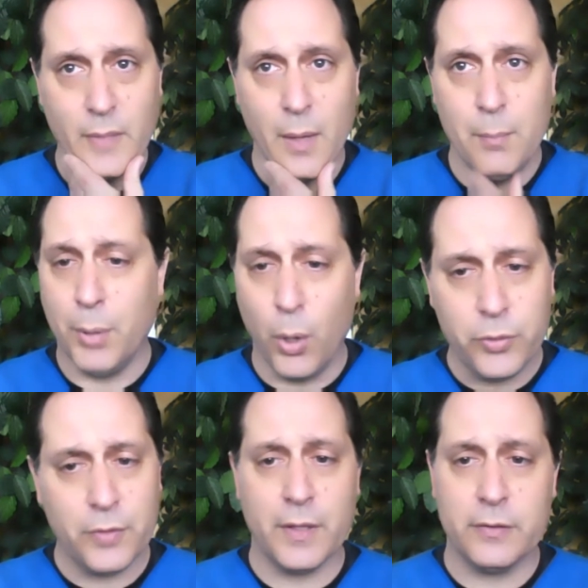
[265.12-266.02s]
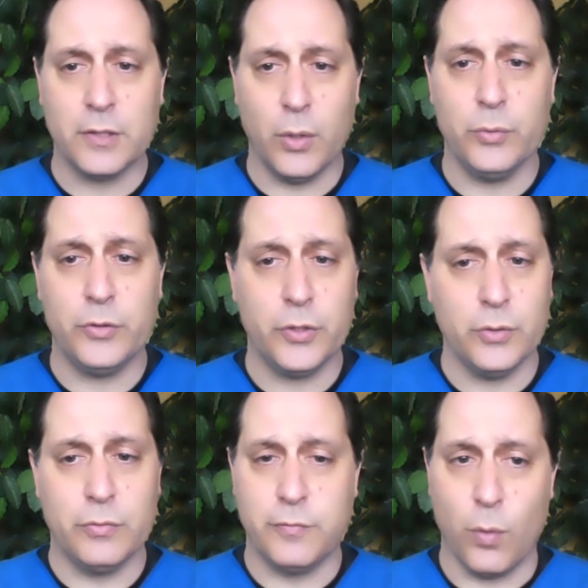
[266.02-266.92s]
Both of us go to
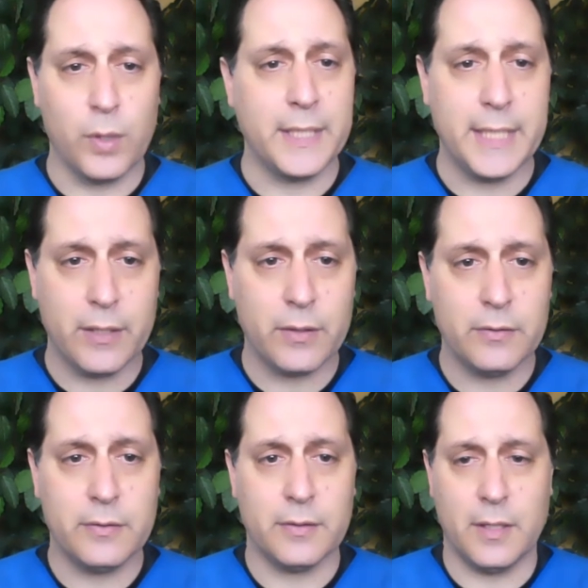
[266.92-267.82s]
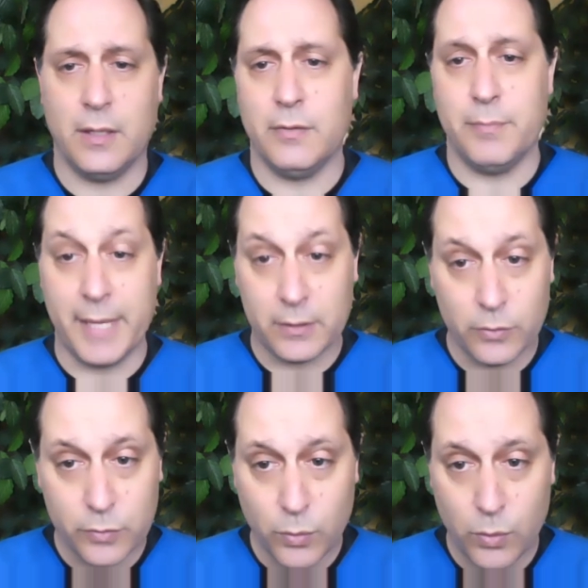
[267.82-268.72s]
four years of
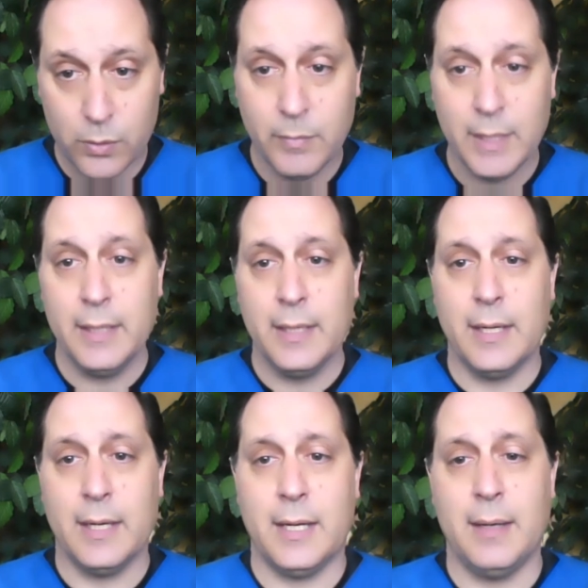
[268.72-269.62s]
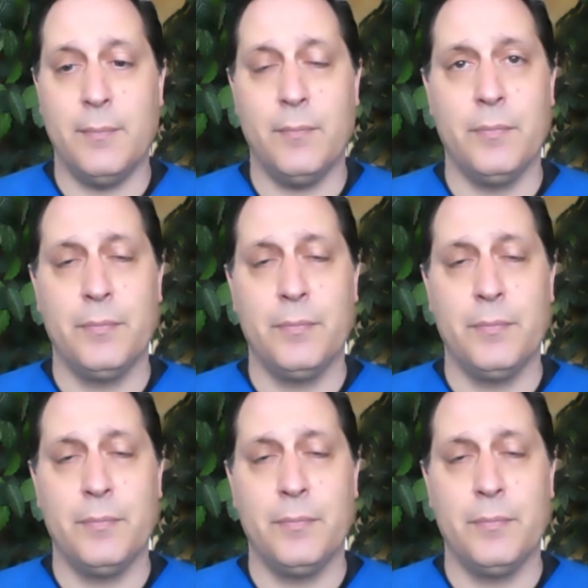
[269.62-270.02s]
medical school um,